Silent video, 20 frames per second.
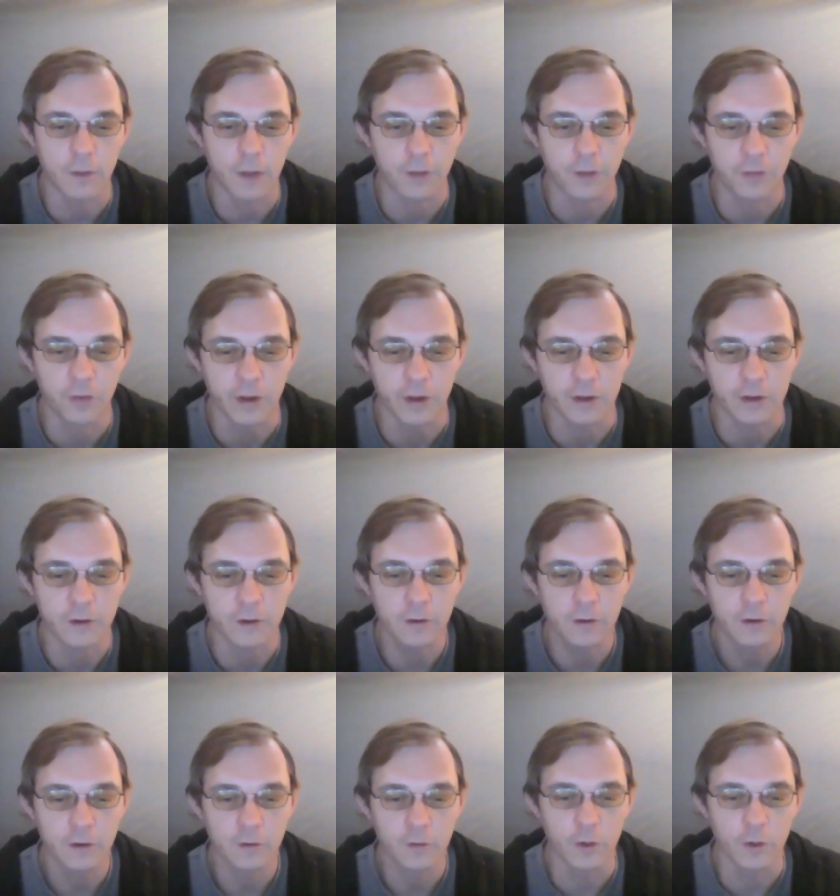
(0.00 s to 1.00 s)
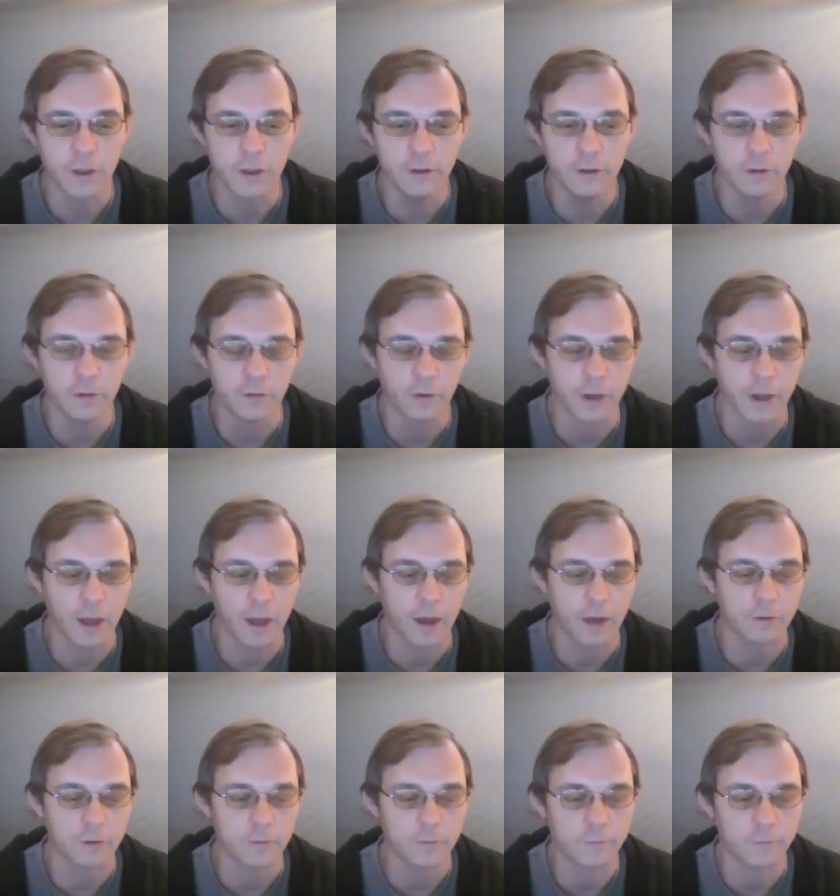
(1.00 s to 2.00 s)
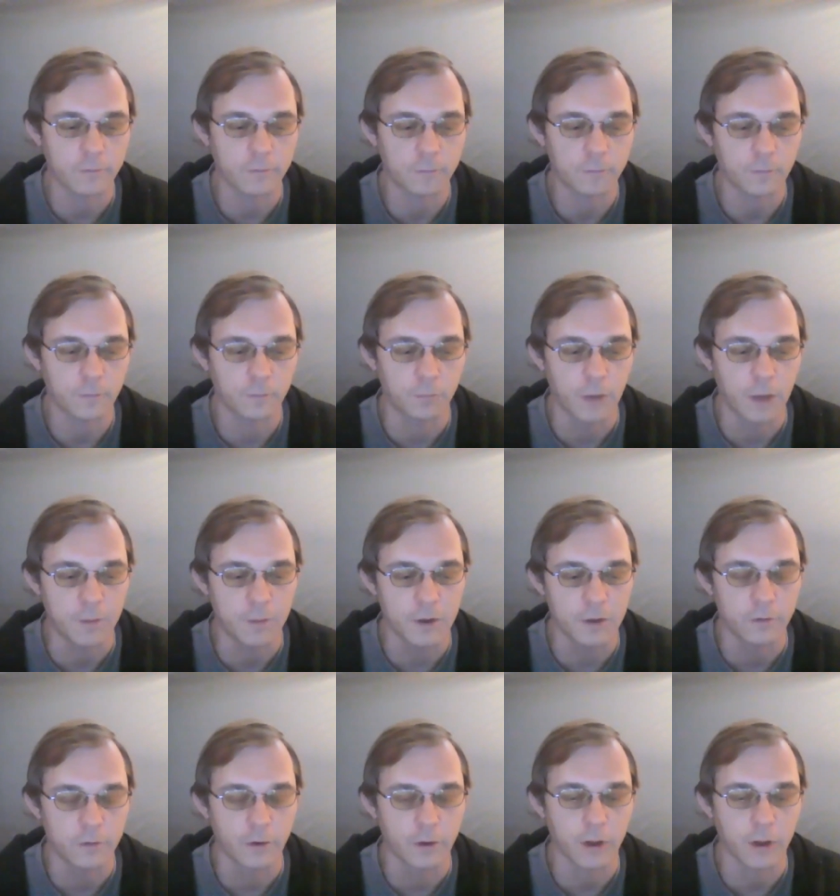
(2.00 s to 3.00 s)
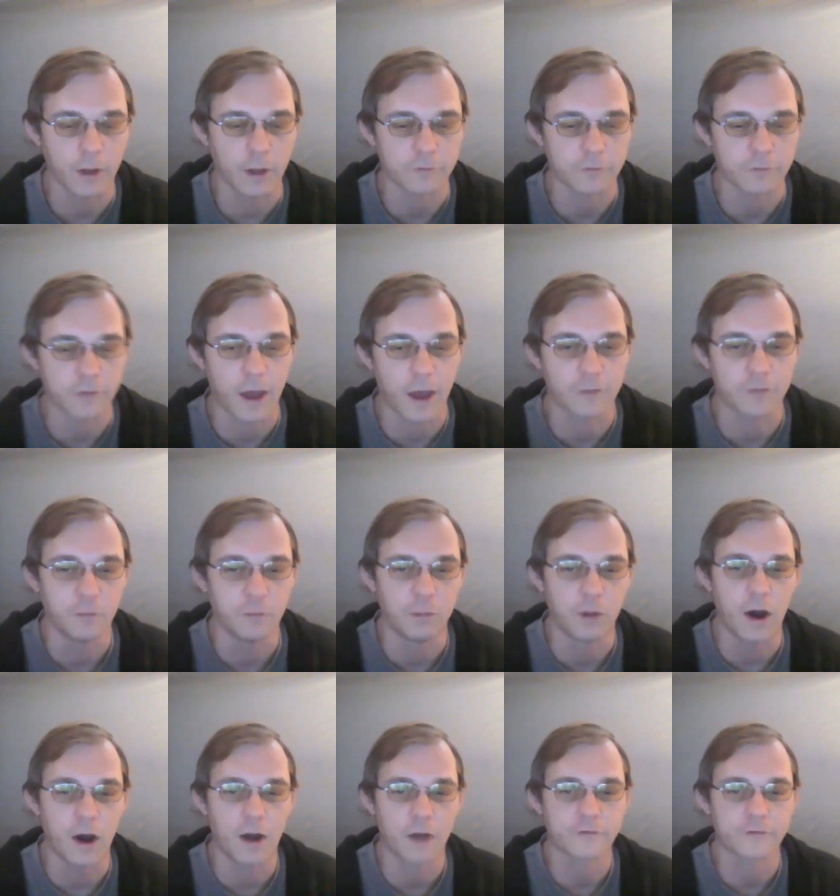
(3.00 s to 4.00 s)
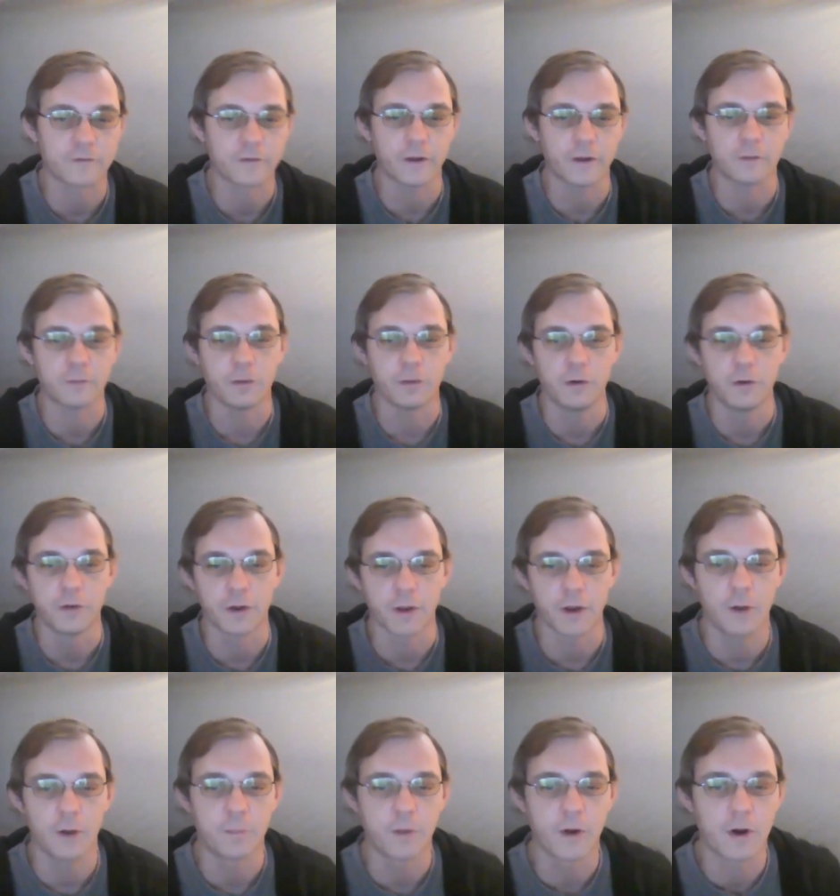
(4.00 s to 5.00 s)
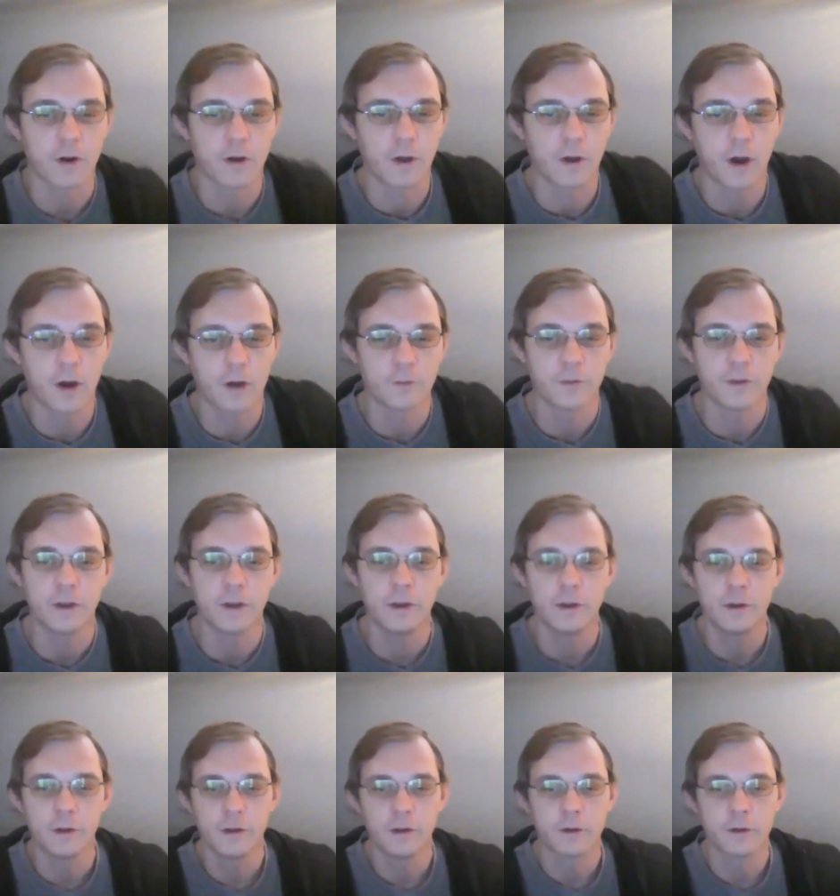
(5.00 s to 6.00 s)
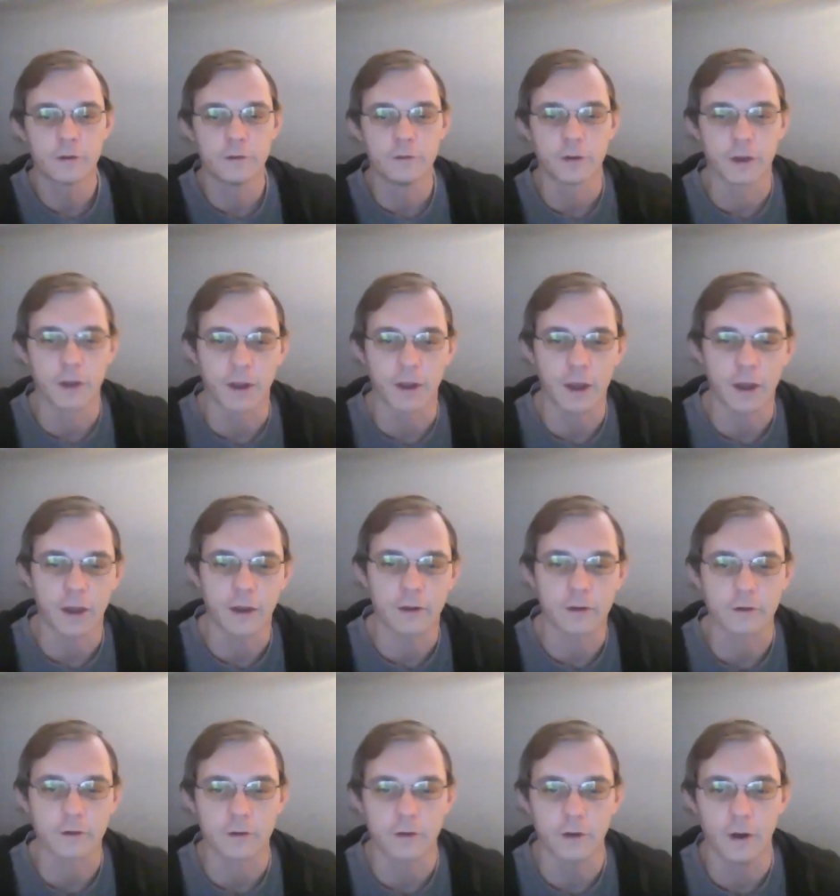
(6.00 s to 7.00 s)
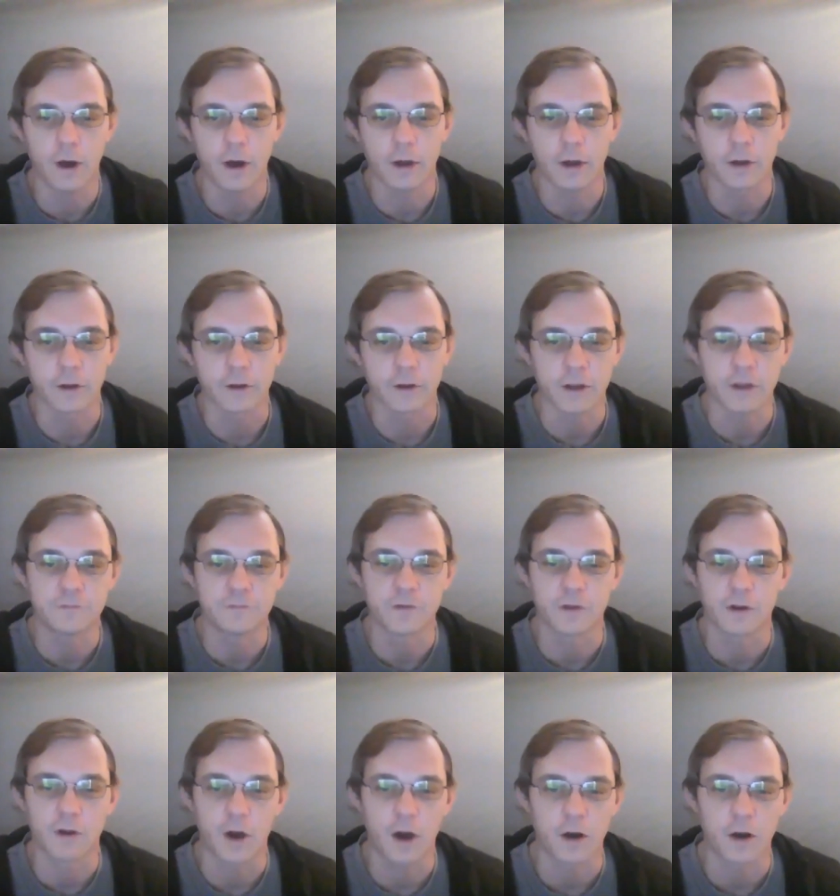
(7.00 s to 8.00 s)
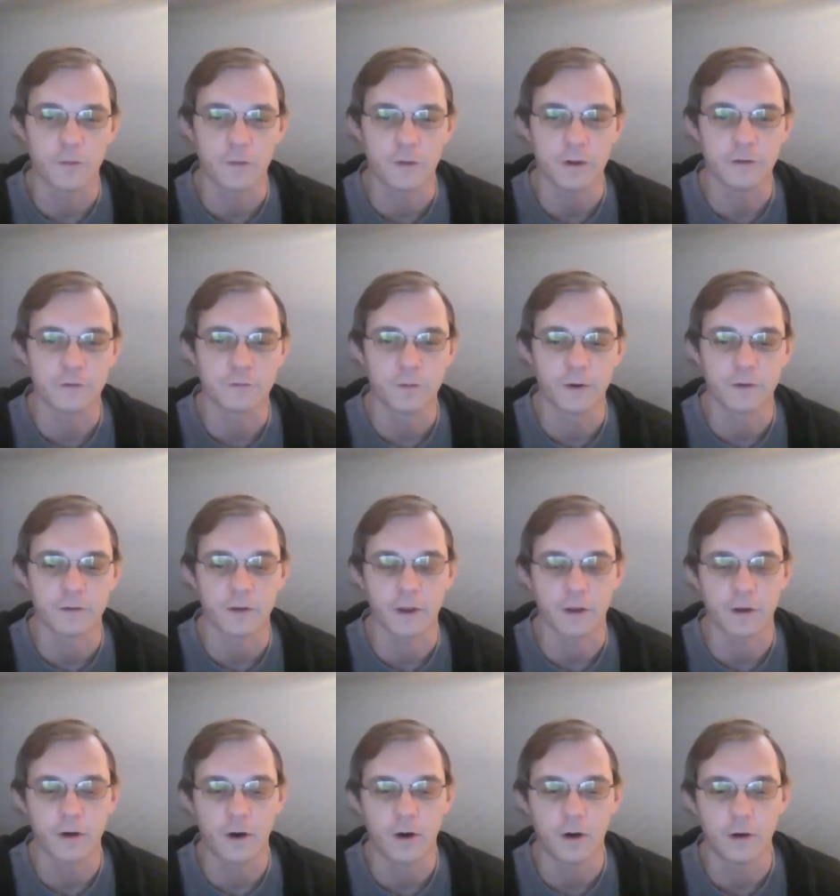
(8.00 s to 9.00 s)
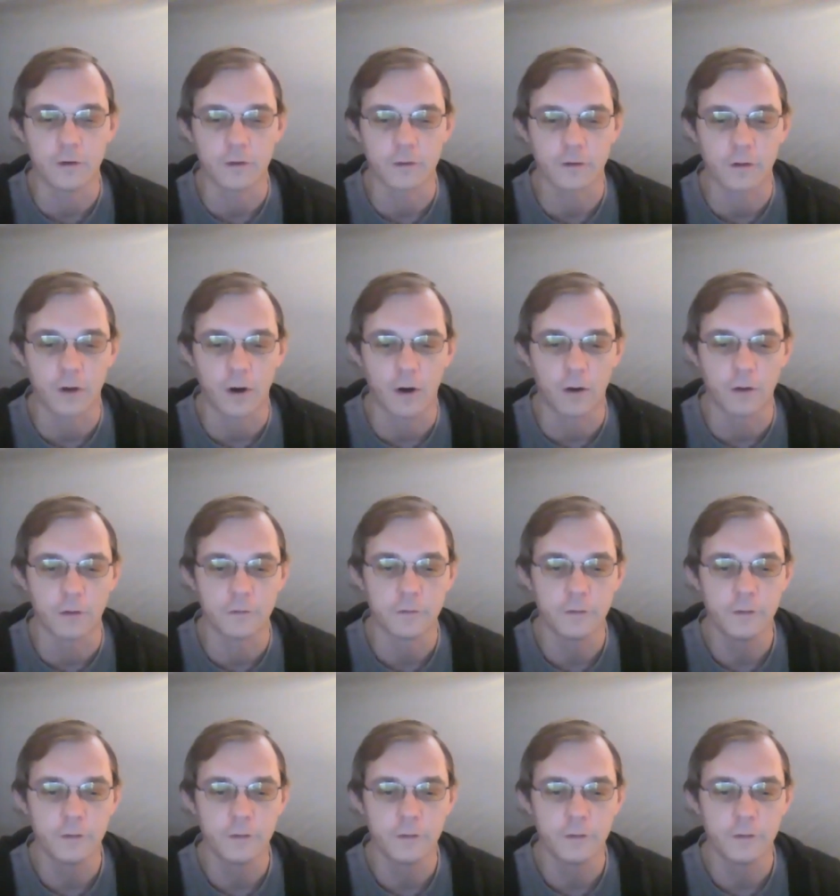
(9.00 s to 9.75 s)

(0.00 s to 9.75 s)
think we need to look at maybe looking outside the box at building up our economy, looking at a gift economy is what they call